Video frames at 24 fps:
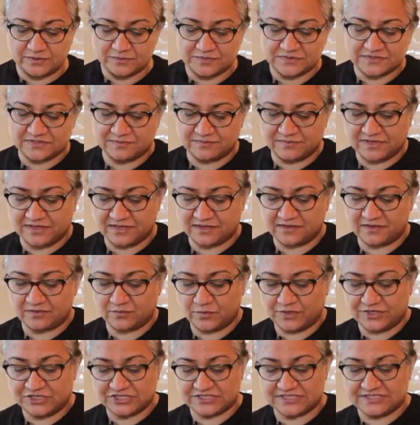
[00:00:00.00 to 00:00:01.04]
It was something that
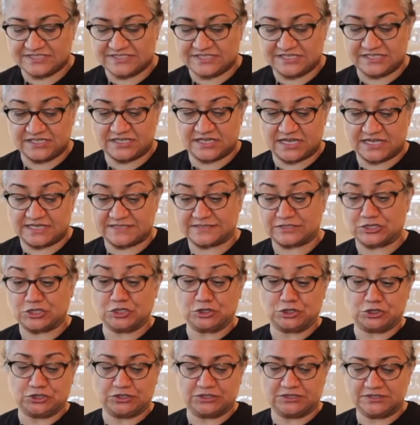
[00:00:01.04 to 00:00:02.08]
we just did as
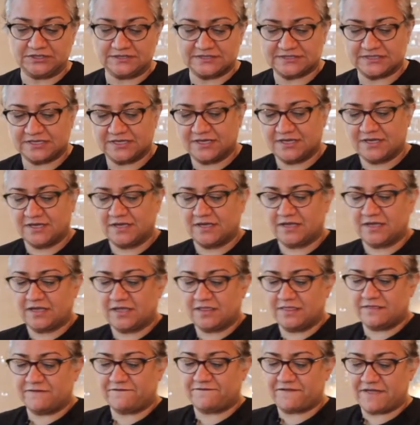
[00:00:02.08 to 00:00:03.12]
girls
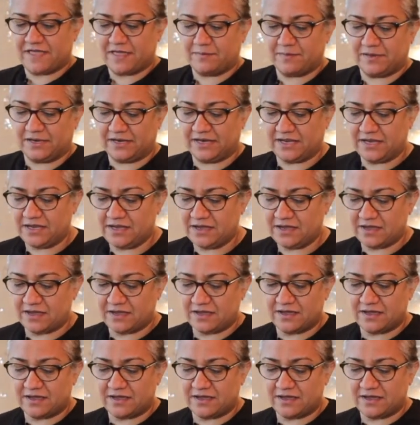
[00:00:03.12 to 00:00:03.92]
in the family,